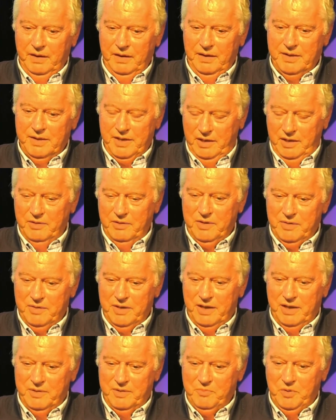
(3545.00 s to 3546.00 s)
so I was,
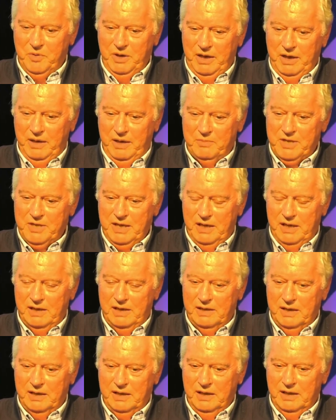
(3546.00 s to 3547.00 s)
I was pretty upset,
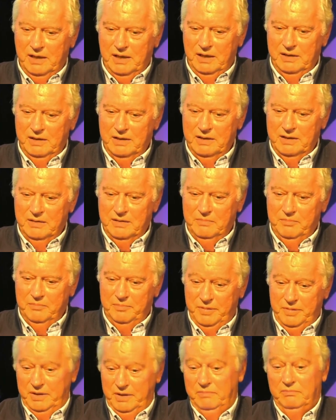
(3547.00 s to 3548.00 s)
and
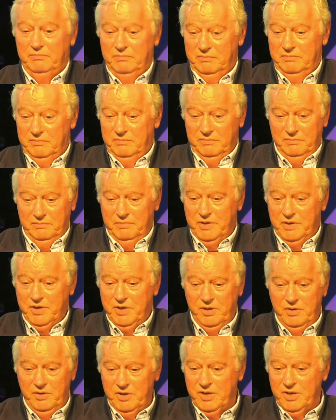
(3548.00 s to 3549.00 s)
but
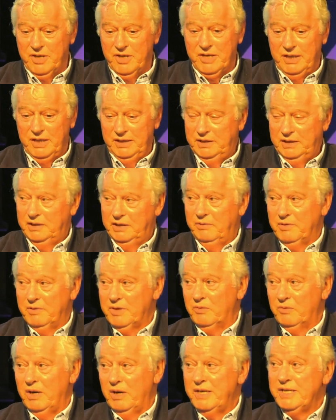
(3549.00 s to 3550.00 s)
stewards decided it was a
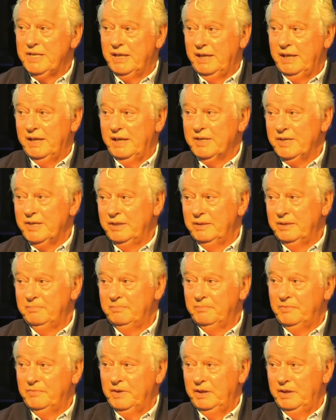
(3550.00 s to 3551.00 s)
racing accident,
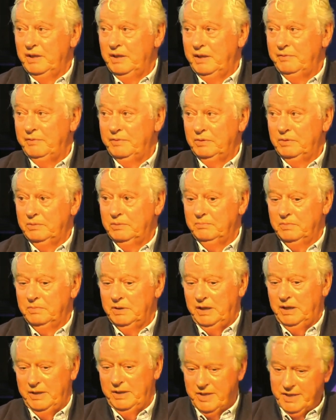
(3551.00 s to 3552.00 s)
and therefore
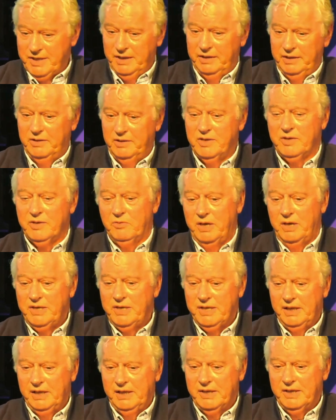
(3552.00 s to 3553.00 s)
I decided it was a
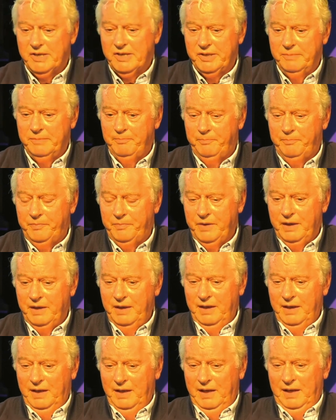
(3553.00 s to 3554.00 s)
racing accident
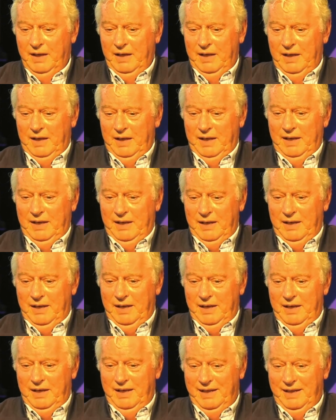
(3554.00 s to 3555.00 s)

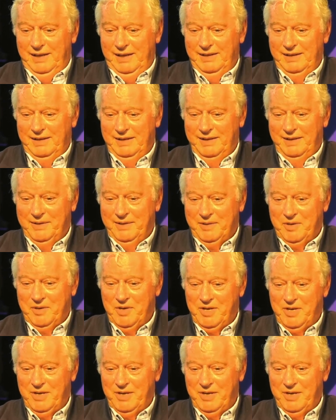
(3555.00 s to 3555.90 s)
because